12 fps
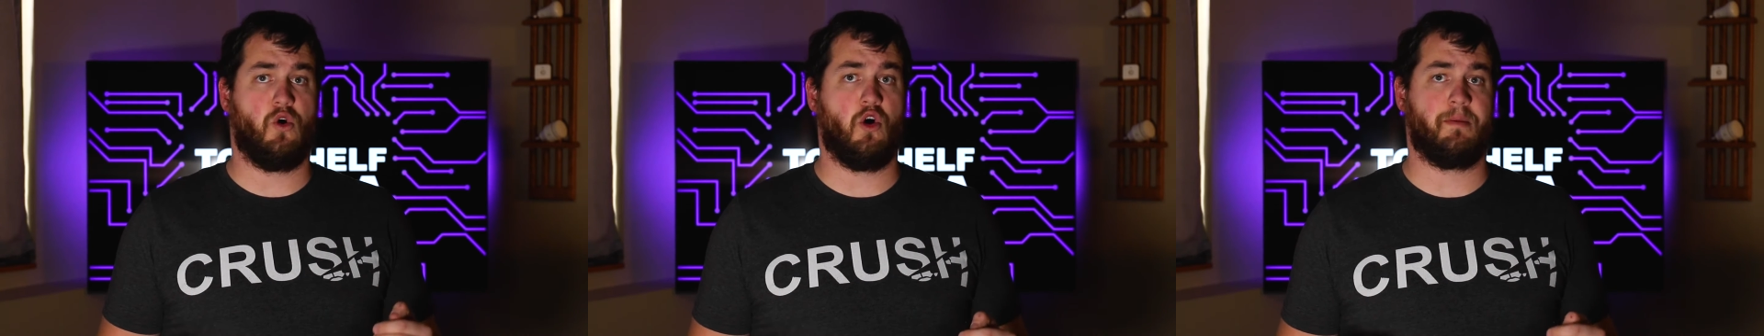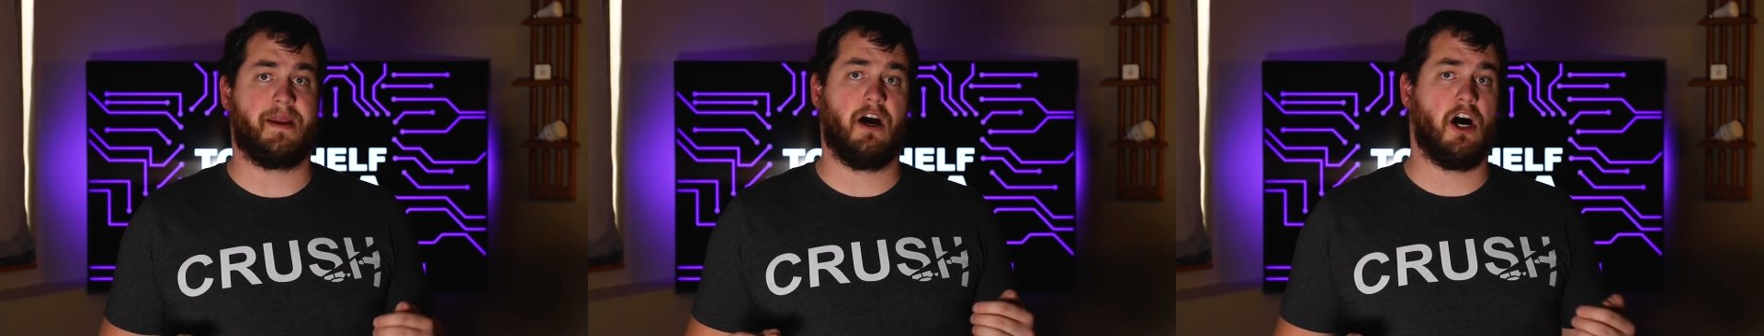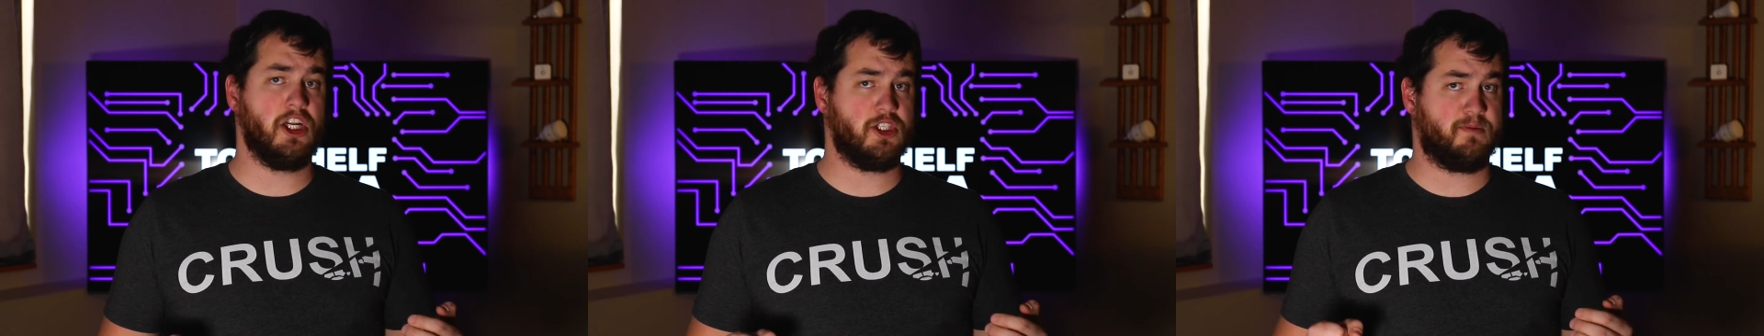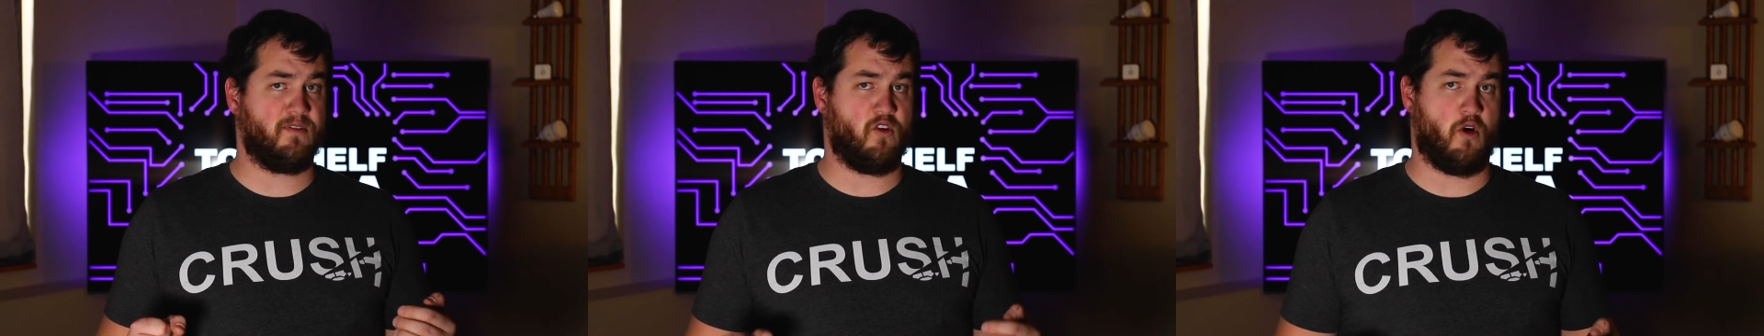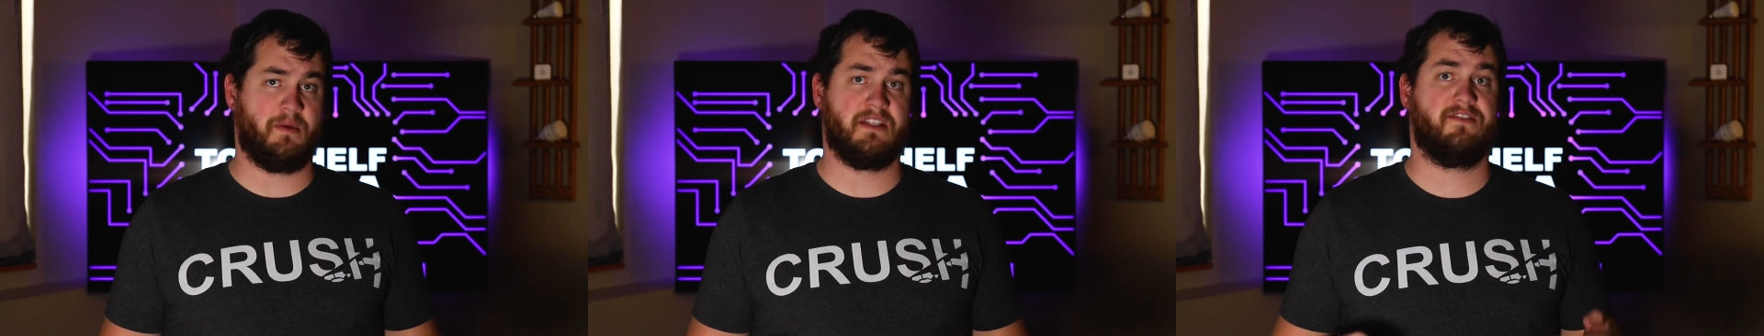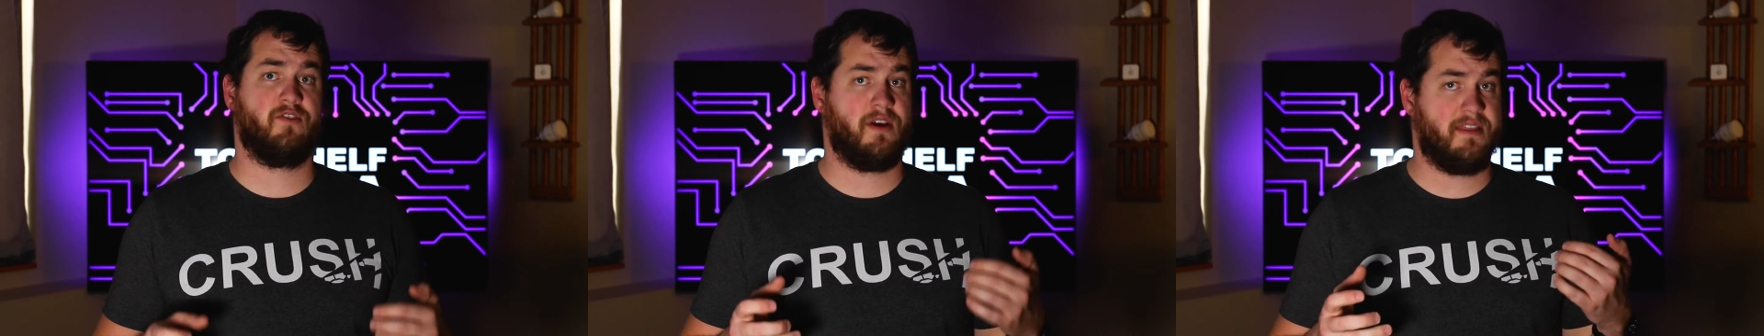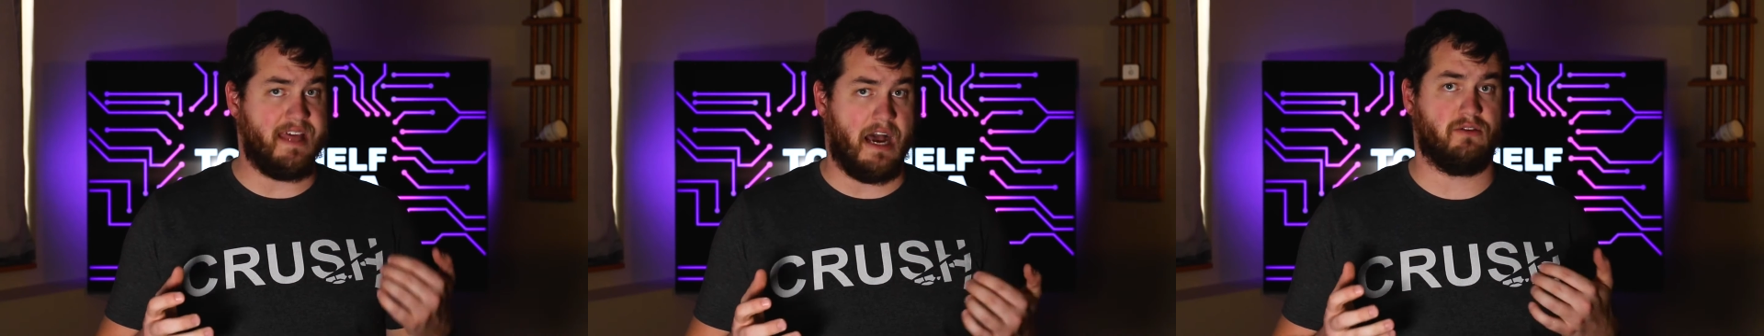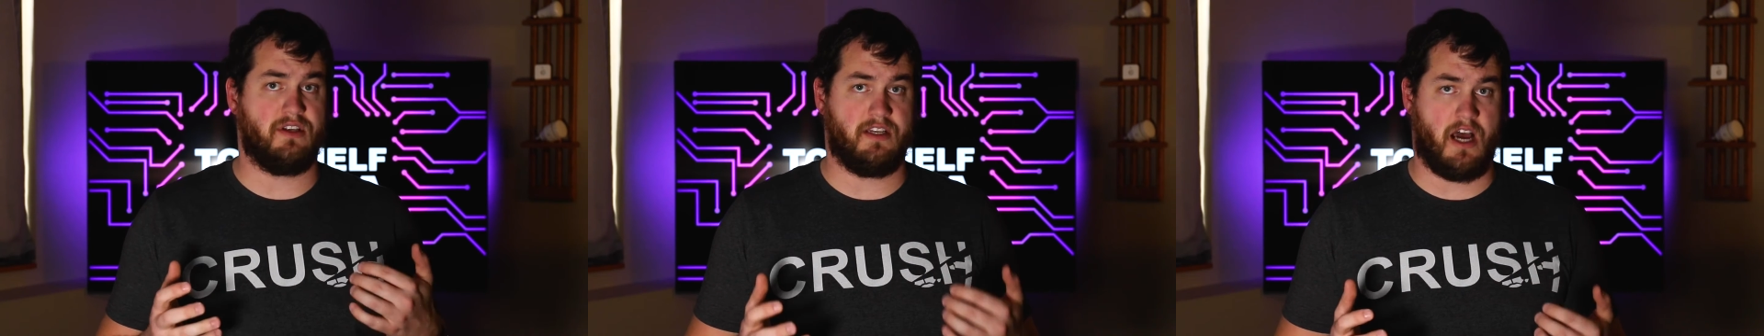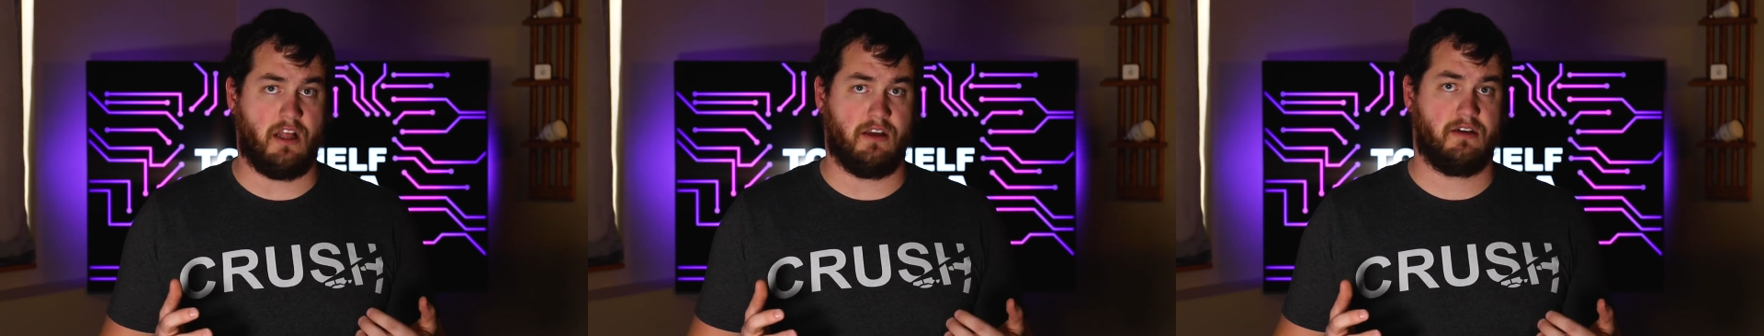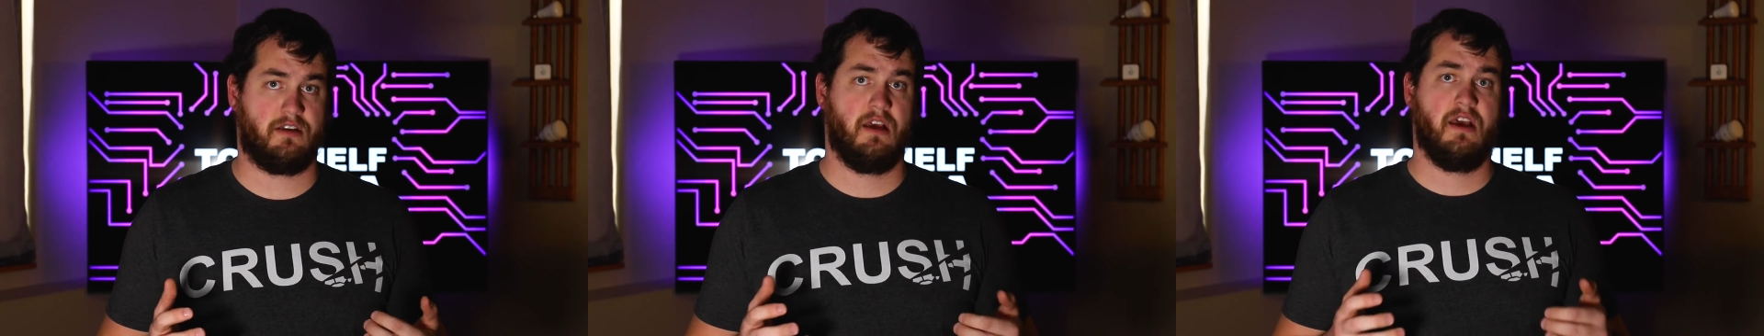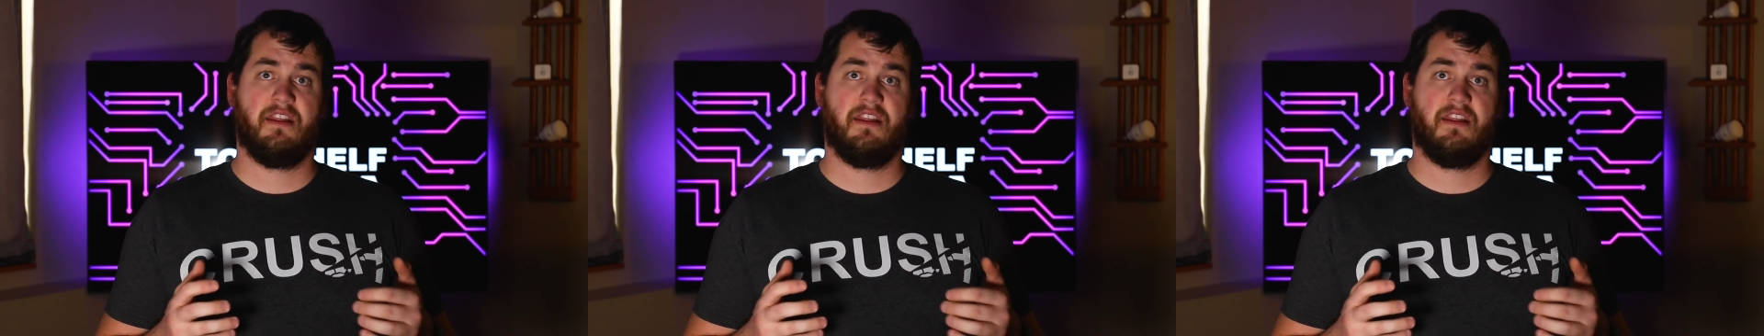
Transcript: Orbi Ultra-Performance for $1,000.